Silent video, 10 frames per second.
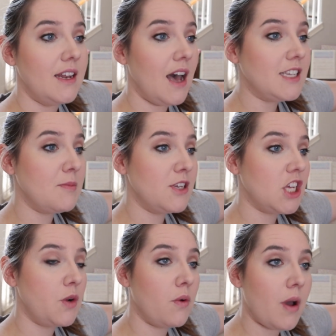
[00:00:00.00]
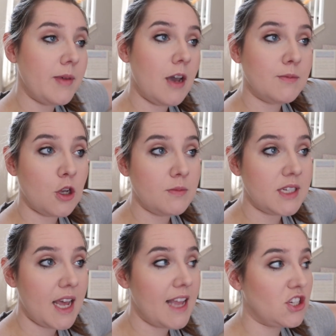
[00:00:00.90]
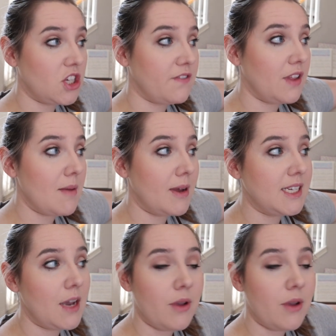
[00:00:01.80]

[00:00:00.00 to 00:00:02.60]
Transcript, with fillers: Not to mention, when Robbie comes home today, it's Chick-fil-A Monday.